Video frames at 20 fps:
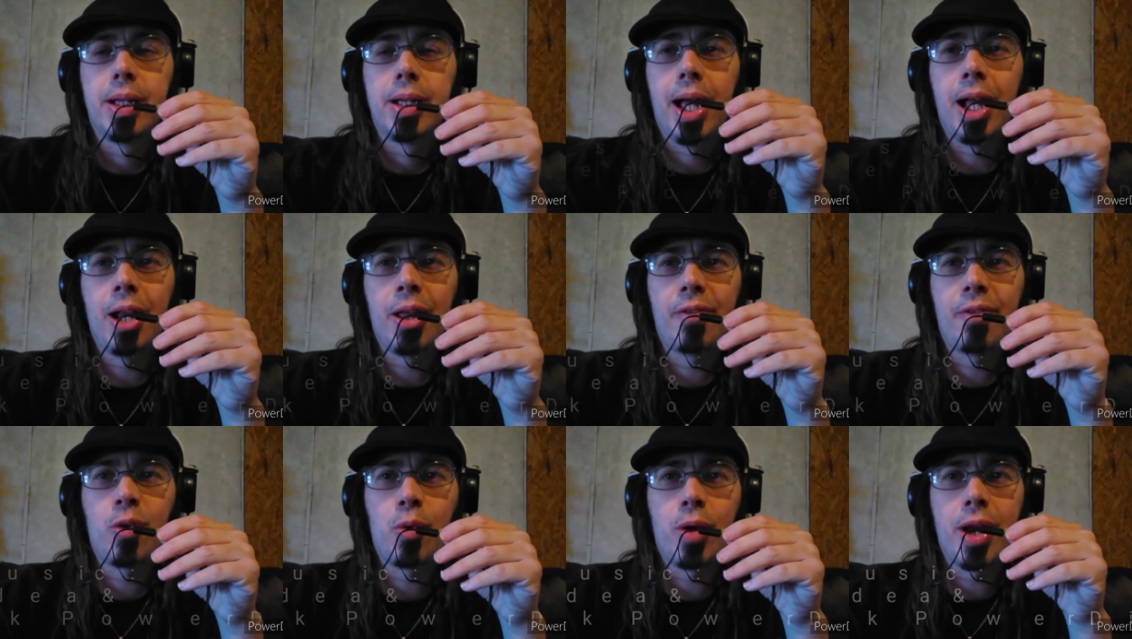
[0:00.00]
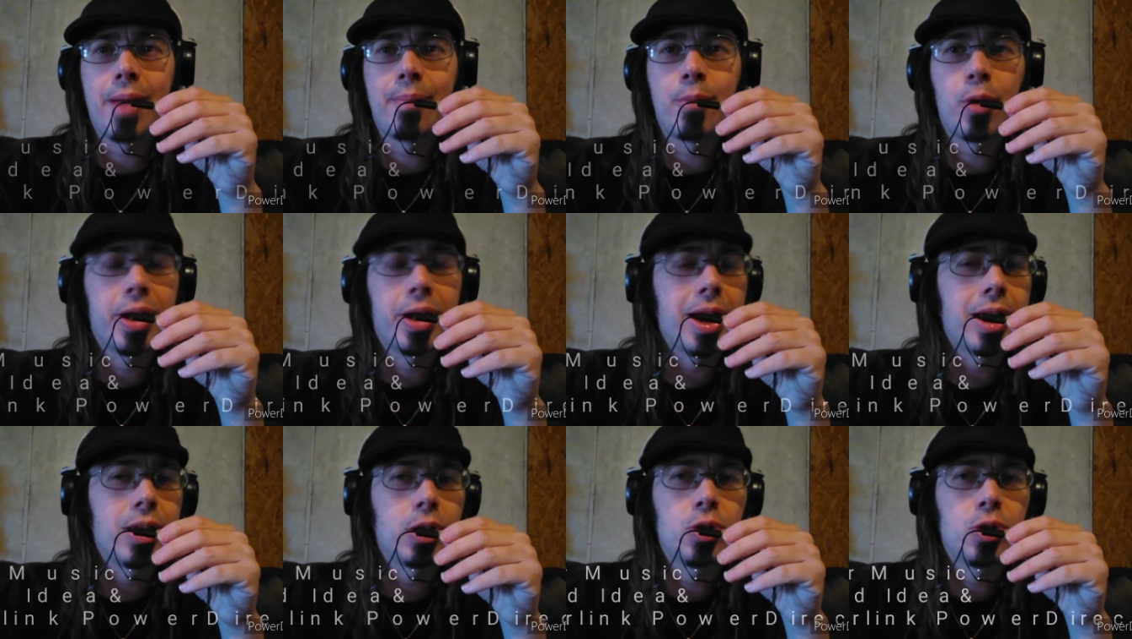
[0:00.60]
Hello, everyone. I'm
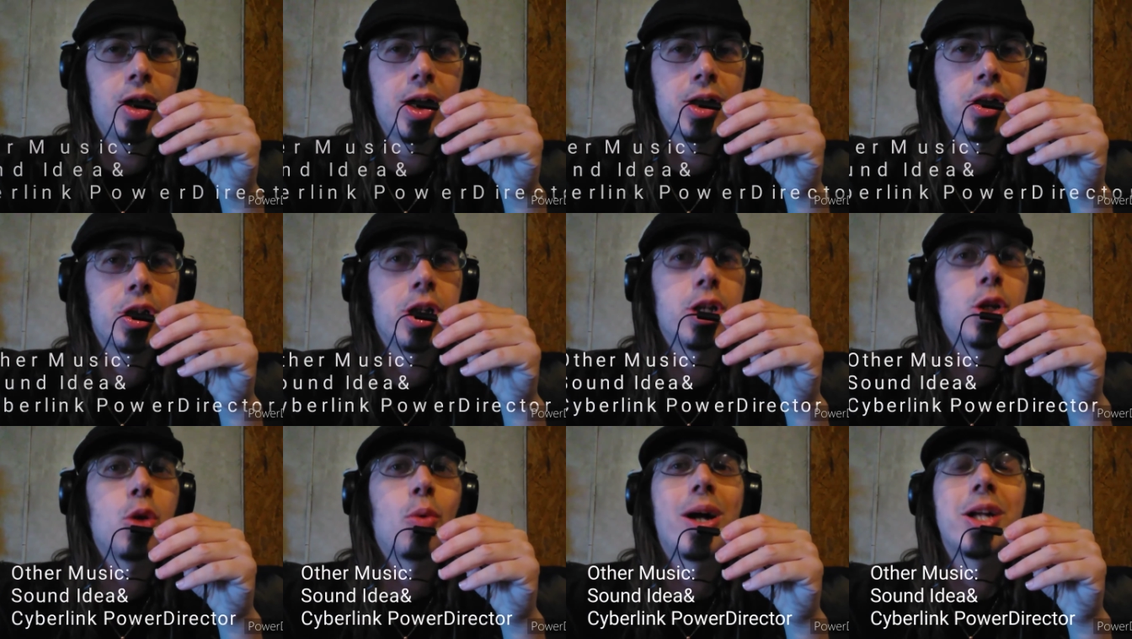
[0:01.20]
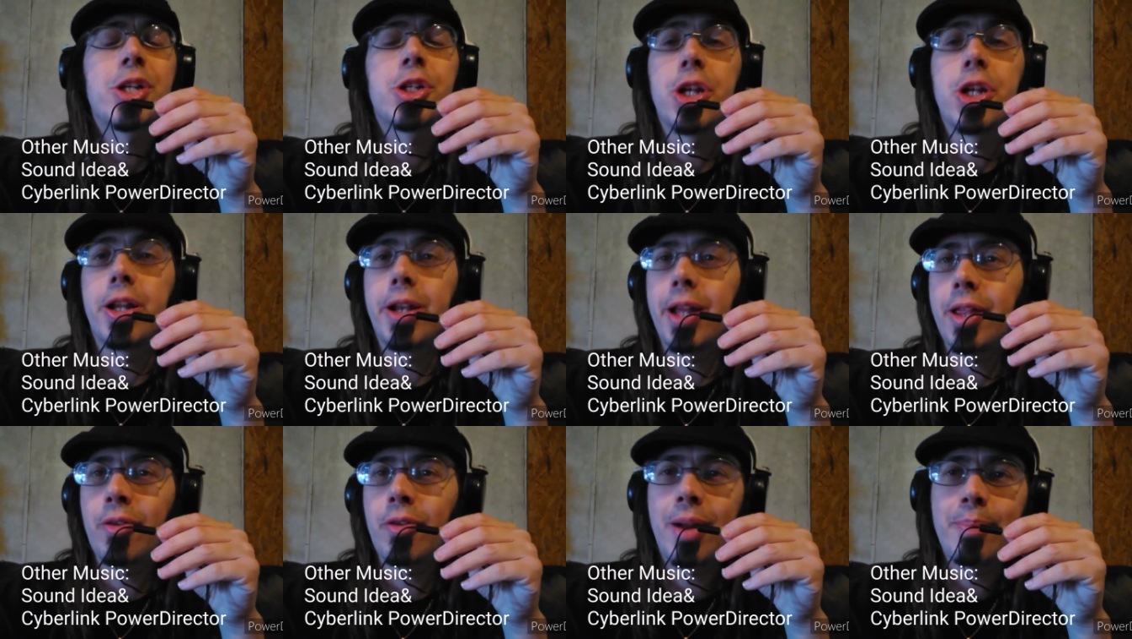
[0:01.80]
Mortika Lacrosse, and you're watching
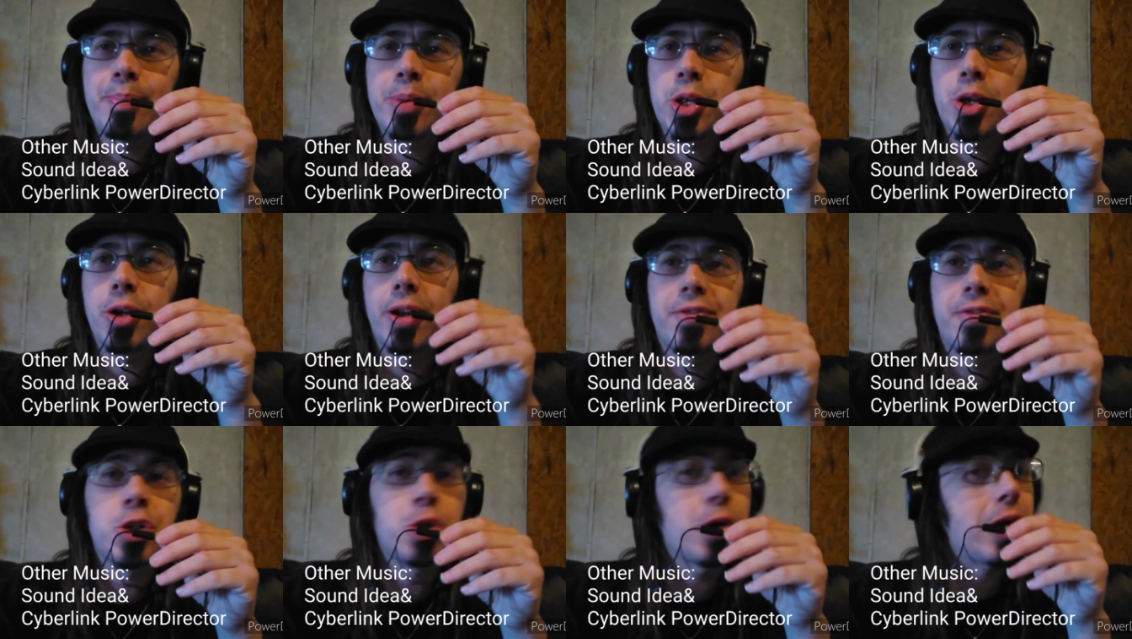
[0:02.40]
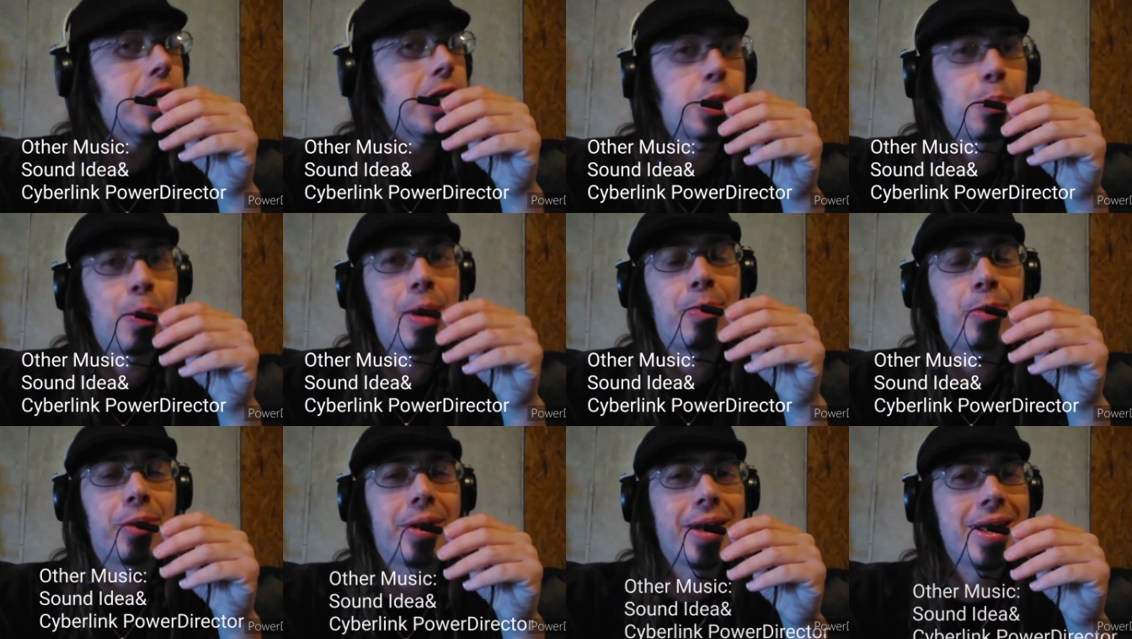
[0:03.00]
another episode of Strange
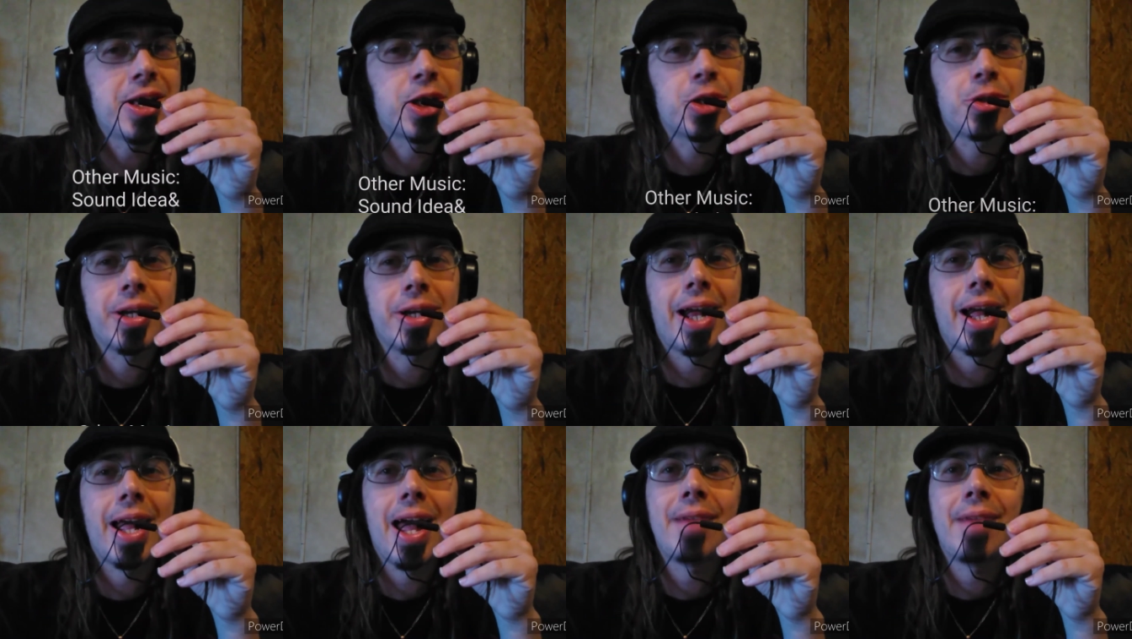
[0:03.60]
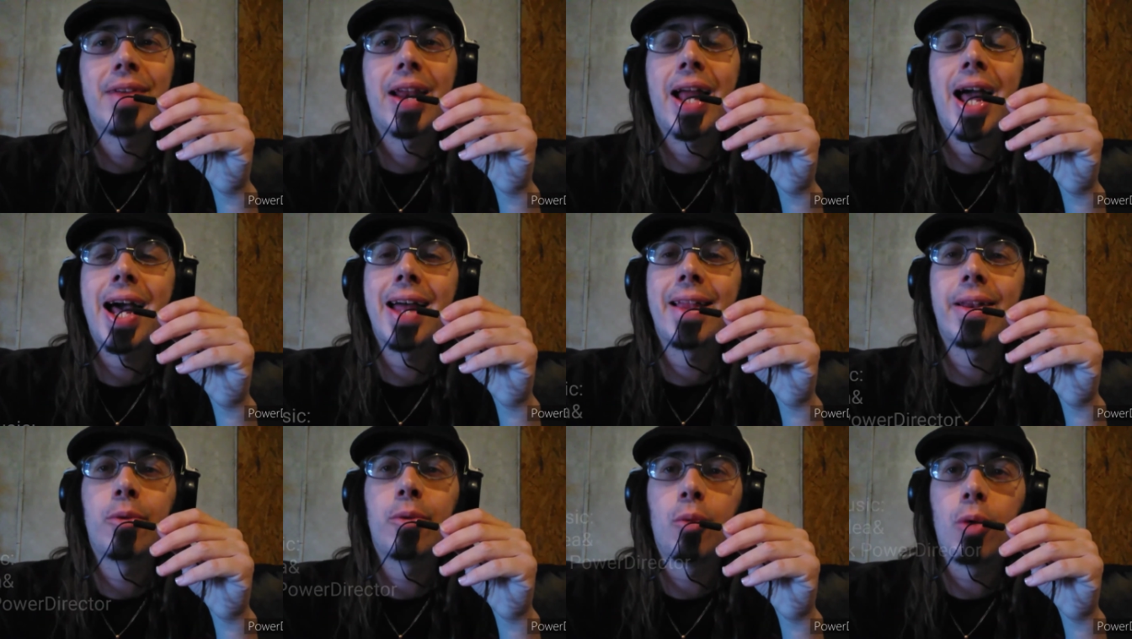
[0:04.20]
People in History. And I haven't
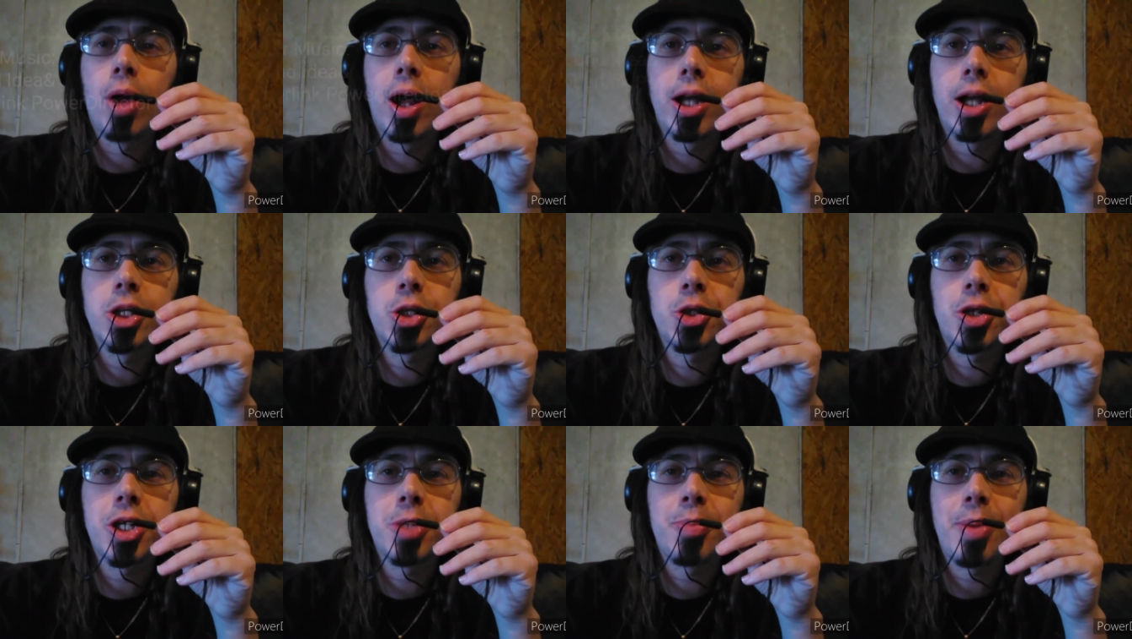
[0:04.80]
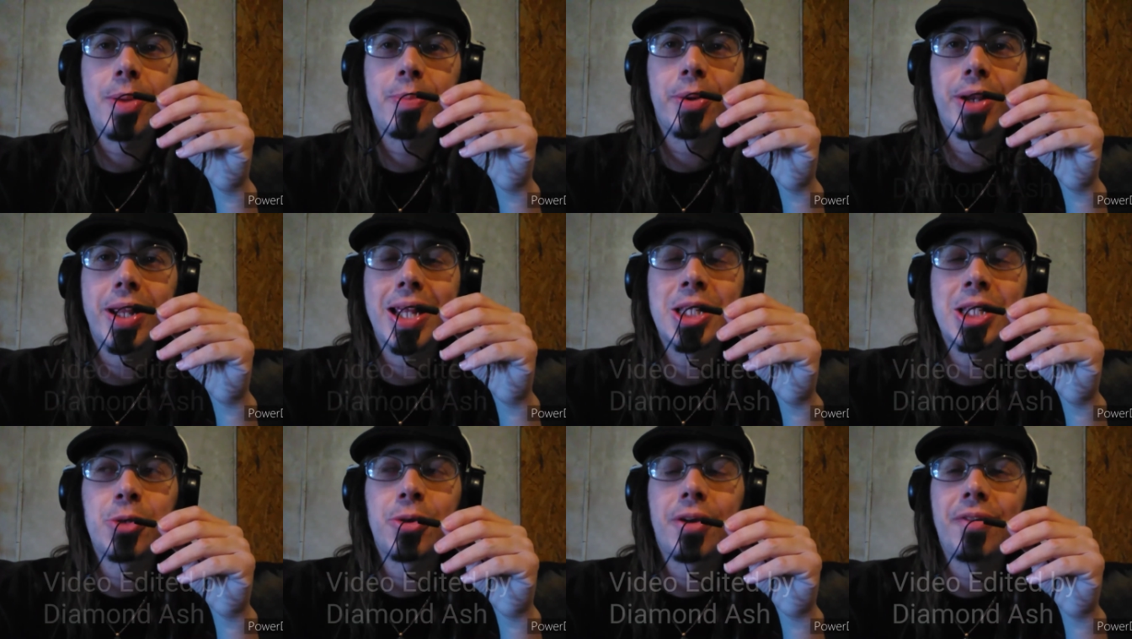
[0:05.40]
had a uh, Strange People in
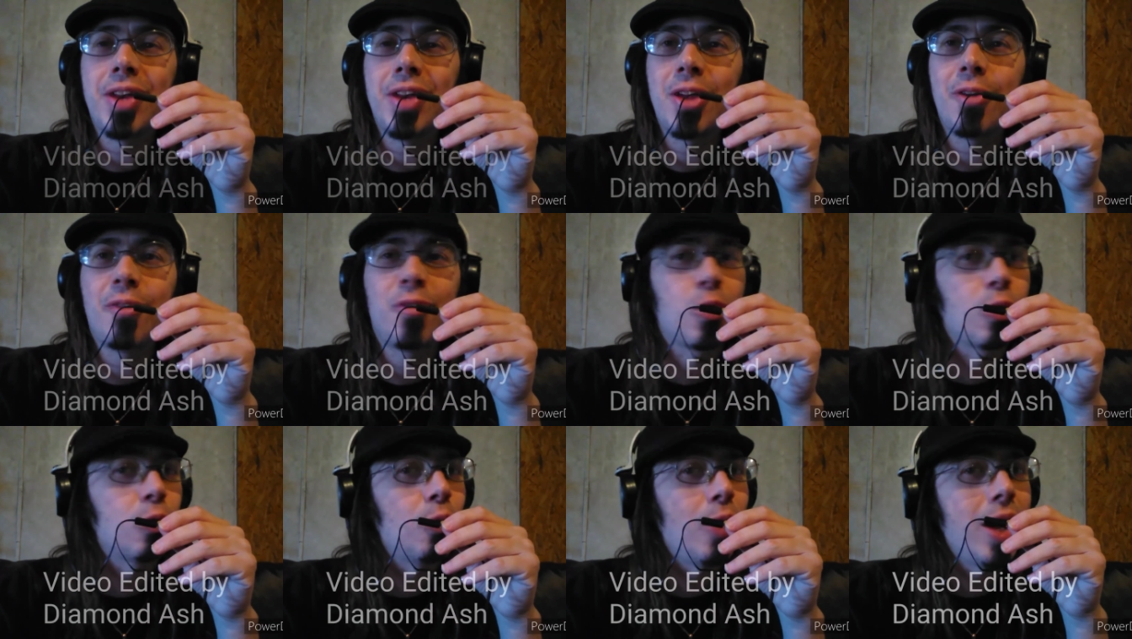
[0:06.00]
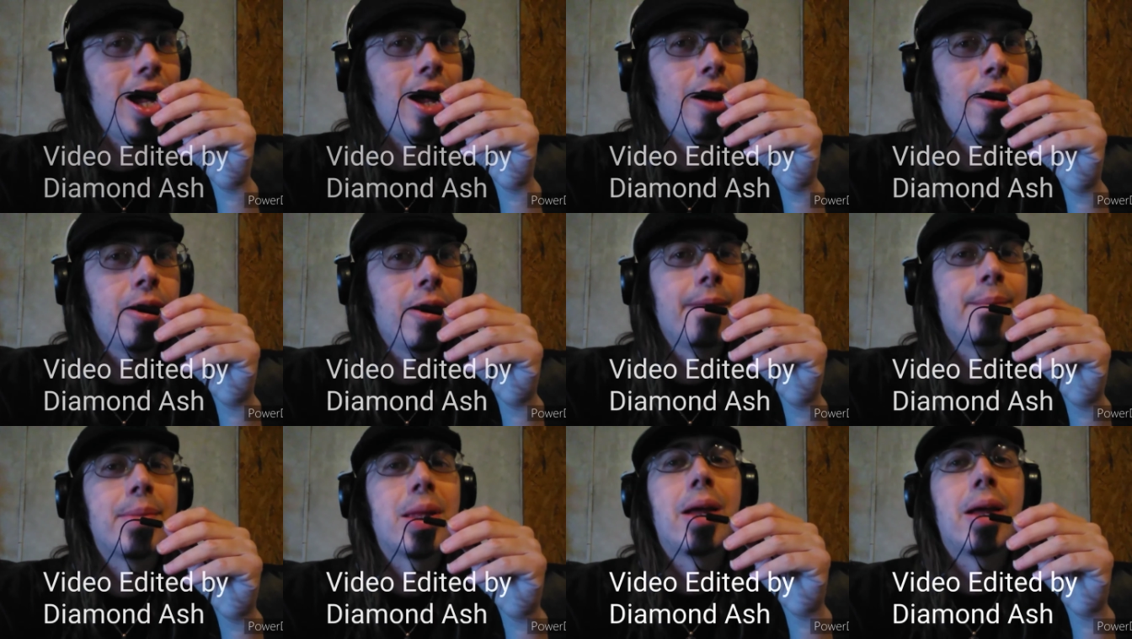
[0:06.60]
History video for a while.